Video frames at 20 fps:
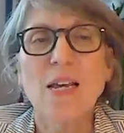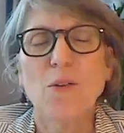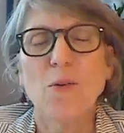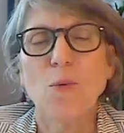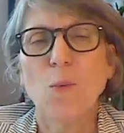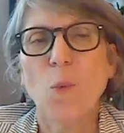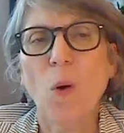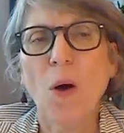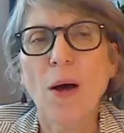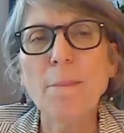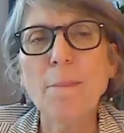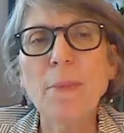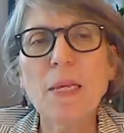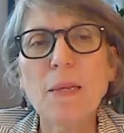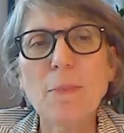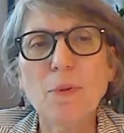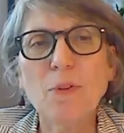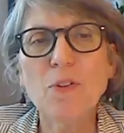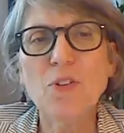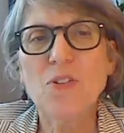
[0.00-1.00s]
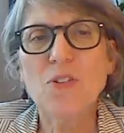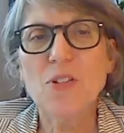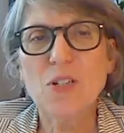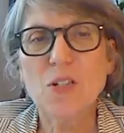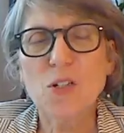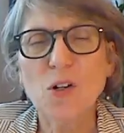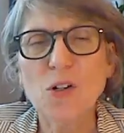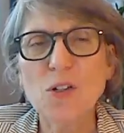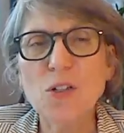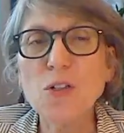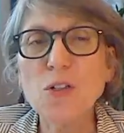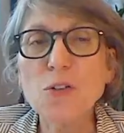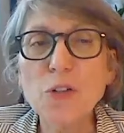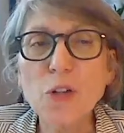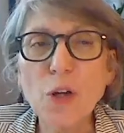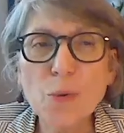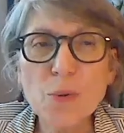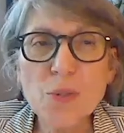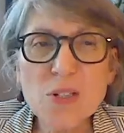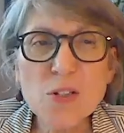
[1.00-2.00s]
You want people to start to
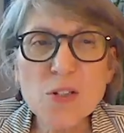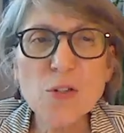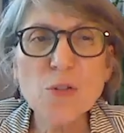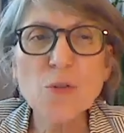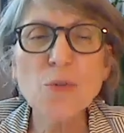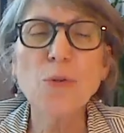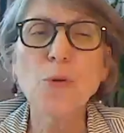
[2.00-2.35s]
notice you.